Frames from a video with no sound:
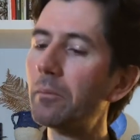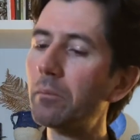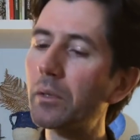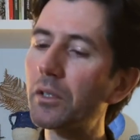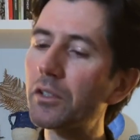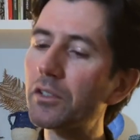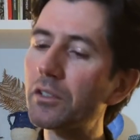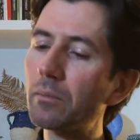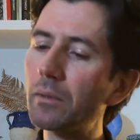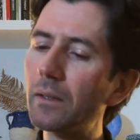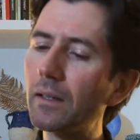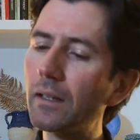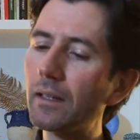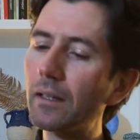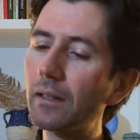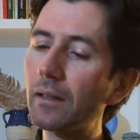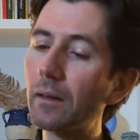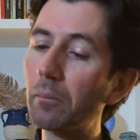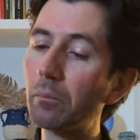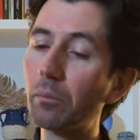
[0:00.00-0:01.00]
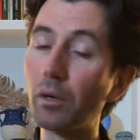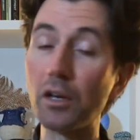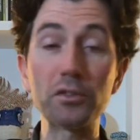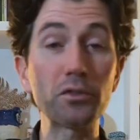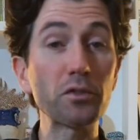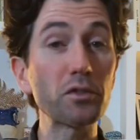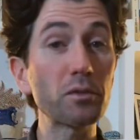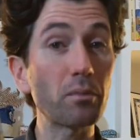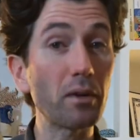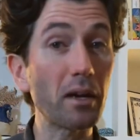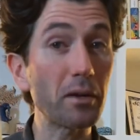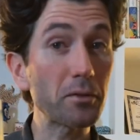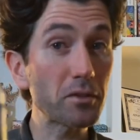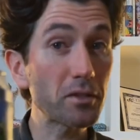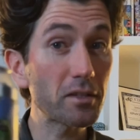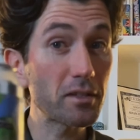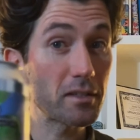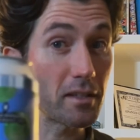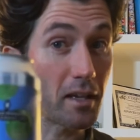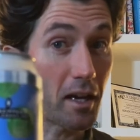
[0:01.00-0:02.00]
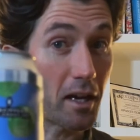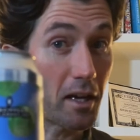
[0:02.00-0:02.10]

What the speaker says: Appears to be Brussels sprouts